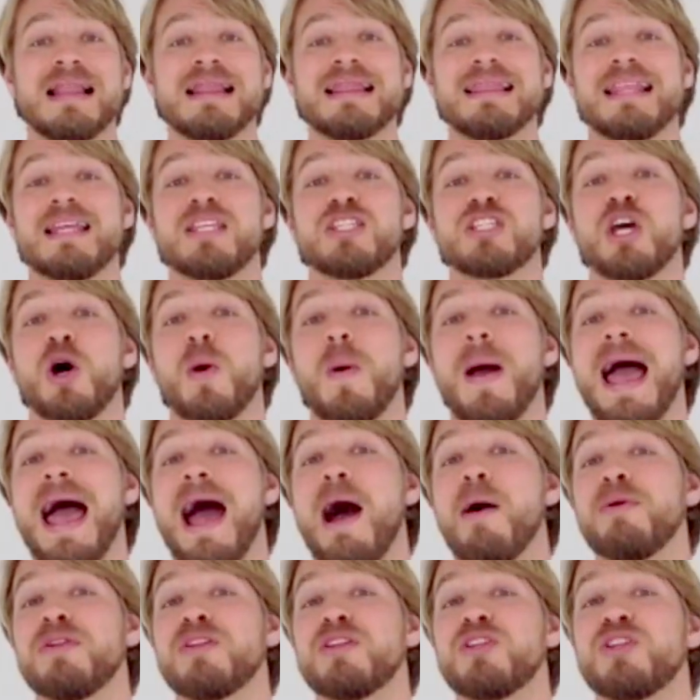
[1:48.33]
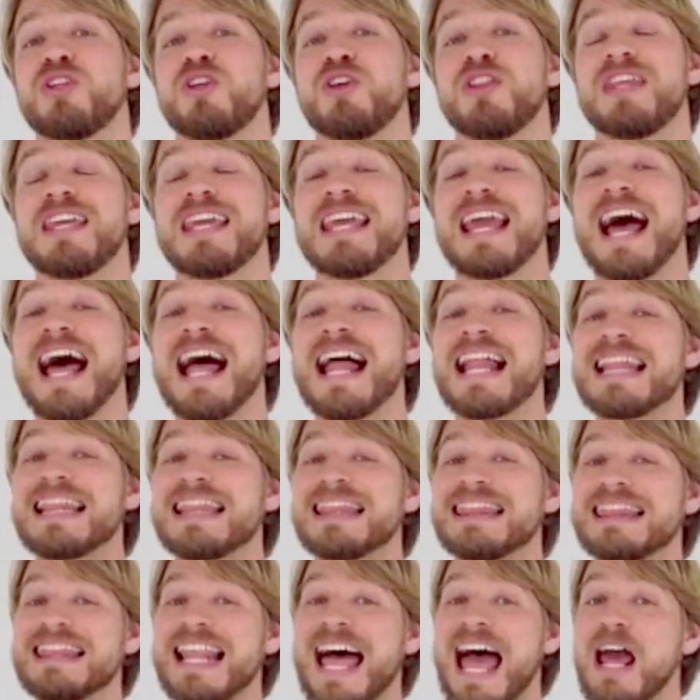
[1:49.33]
Let's go out to the
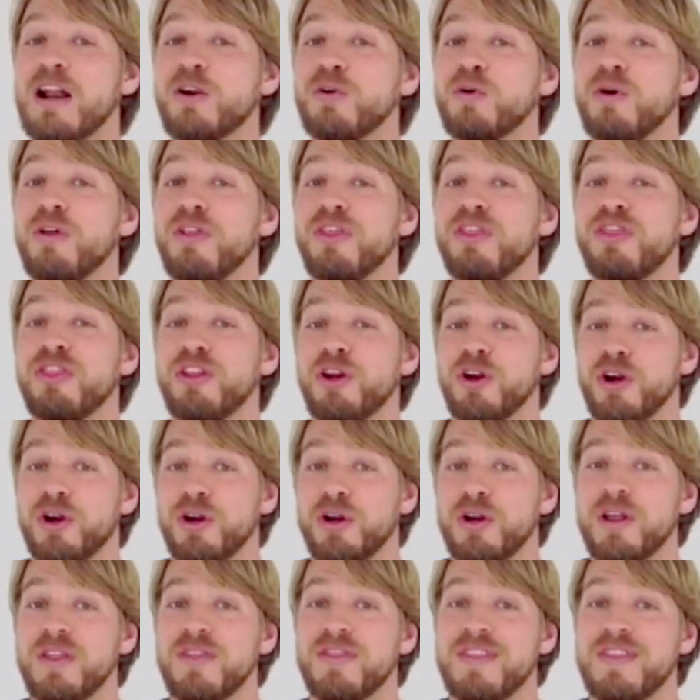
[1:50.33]
lateral third,